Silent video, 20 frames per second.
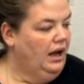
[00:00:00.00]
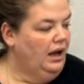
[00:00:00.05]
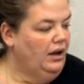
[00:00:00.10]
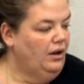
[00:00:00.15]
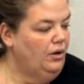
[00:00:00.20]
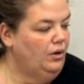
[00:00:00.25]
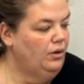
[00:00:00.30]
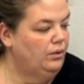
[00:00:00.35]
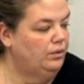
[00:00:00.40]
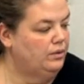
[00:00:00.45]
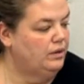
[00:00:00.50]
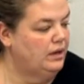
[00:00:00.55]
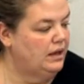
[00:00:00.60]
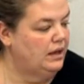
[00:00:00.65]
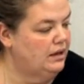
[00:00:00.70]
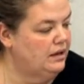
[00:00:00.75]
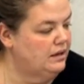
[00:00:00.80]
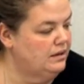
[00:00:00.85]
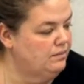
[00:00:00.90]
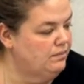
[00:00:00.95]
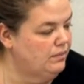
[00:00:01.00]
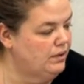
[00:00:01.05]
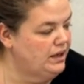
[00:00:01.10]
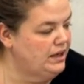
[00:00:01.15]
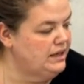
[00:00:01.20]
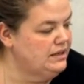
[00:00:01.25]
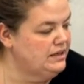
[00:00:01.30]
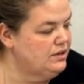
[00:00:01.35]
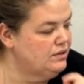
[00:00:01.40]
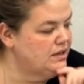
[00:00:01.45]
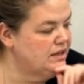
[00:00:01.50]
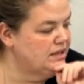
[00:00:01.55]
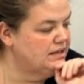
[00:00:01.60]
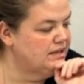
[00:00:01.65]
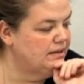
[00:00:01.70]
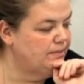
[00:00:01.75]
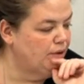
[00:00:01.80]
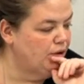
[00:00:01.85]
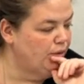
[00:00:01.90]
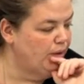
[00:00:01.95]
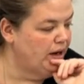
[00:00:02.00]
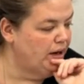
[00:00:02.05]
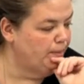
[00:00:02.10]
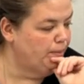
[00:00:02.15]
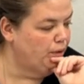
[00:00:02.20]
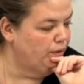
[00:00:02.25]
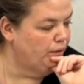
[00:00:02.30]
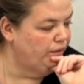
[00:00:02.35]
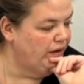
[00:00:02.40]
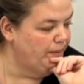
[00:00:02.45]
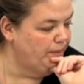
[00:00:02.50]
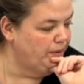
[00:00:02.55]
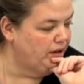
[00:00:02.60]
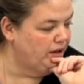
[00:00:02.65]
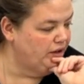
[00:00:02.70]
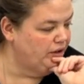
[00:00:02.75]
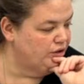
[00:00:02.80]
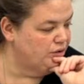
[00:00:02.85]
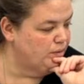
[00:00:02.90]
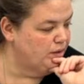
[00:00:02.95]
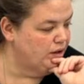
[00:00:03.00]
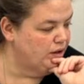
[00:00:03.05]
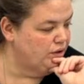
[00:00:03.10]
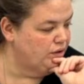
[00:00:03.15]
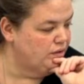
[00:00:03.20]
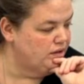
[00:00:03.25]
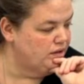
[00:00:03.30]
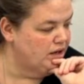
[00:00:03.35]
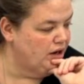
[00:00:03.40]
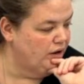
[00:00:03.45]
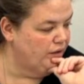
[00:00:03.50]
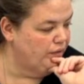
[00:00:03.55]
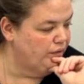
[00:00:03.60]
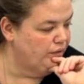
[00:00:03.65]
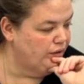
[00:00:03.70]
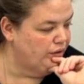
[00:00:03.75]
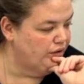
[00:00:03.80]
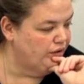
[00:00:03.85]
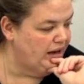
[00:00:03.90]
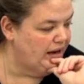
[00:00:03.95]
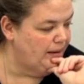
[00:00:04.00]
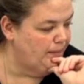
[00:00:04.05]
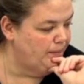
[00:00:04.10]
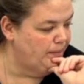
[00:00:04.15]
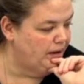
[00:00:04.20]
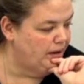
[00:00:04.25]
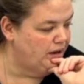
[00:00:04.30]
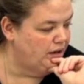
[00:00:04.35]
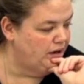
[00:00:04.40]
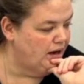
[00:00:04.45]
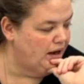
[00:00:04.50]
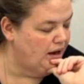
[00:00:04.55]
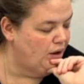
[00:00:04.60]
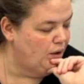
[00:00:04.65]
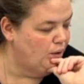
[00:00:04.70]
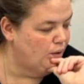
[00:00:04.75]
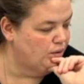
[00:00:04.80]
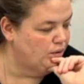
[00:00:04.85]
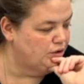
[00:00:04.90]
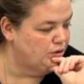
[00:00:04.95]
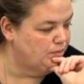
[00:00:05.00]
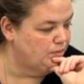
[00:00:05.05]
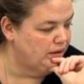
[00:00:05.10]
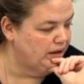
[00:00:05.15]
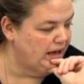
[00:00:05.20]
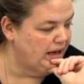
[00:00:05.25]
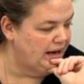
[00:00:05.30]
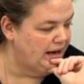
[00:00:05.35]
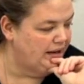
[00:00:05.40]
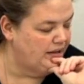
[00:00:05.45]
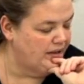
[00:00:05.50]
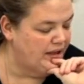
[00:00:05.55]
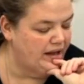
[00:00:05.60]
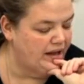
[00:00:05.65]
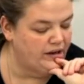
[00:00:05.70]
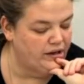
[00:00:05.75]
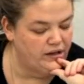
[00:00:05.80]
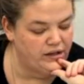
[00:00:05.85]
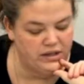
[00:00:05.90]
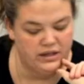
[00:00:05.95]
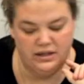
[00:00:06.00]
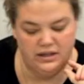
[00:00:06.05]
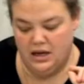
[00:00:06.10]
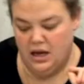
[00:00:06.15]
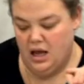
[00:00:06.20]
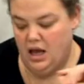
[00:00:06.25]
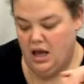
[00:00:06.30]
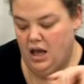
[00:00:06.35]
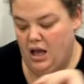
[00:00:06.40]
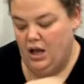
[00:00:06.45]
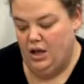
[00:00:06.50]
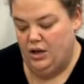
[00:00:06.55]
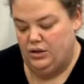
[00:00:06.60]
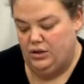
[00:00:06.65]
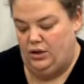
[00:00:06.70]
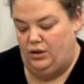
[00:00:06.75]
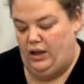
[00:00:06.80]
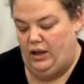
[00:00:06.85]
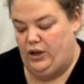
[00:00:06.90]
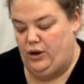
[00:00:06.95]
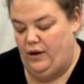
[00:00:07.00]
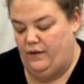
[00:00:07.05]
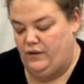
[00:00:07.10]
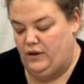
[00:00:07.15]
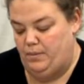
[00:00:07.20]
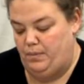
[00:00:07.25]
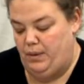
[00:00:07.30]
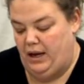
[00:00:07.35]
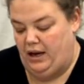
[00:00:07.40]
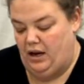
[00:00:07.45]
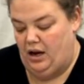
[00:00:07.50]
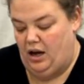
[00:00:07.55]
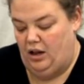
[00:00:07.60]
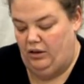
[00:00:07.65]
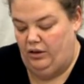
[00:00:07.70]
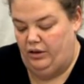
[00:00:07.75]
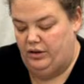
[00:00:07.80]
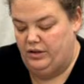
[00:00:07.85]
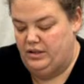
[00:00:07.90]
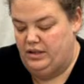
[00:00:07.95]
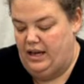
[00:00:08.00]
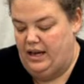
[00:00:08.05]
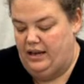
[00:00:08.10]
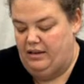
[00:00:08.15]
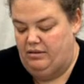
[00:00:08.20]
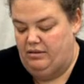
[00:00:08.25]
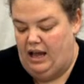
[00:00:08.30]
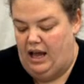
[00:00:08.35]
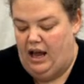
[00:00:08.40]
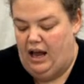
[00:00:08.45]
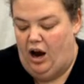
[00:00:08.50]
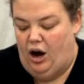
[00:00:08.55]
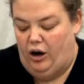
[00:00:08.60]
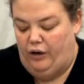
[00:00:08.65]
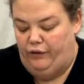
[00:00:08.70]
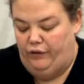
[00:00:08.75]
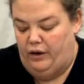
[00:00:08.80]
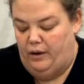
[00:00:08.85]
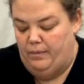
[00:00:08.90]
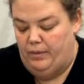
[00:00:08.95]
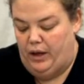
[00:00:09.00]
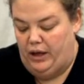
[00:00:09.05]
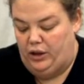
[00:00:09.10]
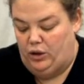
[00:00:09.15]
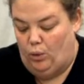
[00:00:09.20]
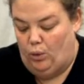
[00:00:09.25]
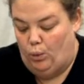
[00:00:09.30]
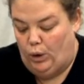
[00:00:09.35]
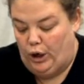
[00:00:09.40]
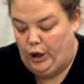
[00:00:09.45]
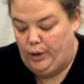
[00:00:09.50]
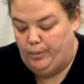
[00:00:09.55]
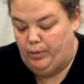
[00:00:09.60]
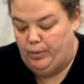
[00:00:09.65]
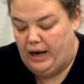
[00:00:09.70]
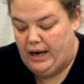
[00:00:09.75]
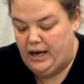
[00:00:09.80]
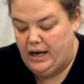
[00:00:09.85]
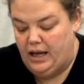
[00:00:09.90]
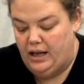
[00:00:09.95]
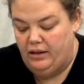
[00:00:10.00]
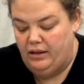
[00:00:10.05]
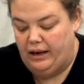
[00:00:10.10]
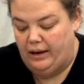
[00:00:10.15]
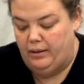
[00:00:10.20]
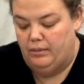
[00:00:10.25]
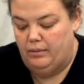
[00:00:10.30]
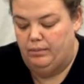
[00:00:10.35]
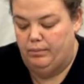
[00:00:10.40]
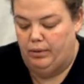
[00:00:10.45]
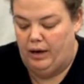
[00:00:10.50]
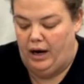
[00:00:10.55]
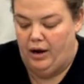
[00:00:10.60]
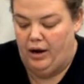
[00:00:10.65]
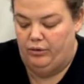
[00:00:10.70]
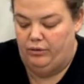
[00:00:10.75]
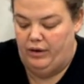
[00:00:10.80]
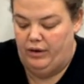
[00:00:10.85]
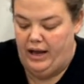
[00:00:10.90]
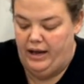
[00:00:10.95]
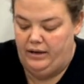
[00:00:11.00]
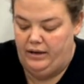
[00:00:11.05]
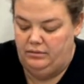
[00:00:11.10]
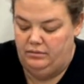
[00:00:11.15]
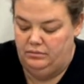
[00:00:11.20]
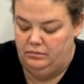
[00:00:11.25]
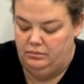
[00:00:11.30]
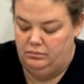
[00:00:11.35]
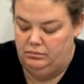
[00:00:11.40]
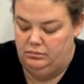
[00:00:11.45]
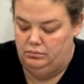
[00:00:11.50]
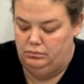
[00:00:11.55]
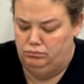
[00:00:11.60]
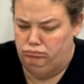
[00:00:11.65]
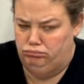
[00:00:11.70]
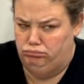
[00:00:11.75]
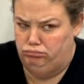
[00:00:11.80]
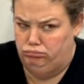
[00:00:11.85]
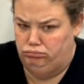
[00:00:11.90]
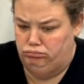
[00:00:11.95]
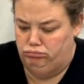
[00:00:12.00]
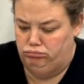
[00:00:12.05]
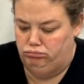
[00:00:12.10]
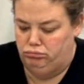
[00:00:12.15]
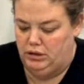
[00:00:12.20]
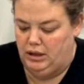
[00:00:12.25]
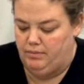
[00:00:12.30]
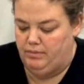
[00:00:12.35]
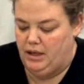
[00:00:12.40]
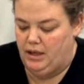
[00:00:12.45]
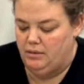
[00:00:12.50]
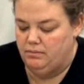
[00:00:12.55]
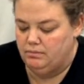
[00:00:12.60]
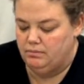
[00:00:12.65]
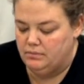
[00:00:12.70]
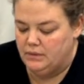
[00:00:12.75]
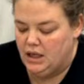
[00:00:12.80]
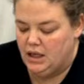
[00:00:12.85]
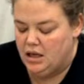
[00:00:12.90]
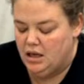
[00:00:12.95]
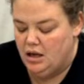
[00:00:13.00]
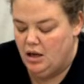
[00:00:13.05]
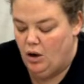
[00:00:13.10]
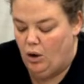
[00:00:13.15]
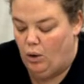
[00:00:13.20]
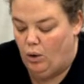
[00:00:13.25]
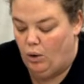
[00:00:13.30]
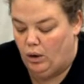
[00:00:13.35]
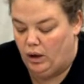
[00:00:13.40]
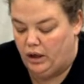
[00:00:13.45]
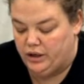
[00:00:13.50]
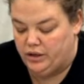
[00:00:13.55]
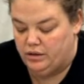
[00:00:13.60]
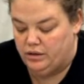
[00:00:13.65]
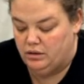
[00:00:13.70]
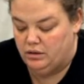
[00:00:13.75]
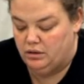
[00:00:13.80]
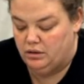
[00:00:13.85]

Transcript: Oh, and Maria's using similar way to pull fabric colors. We are using our full name, but now duplicating letters. So like you have to pick colors like that are from like the word Brenda, like brown, red, something. Or,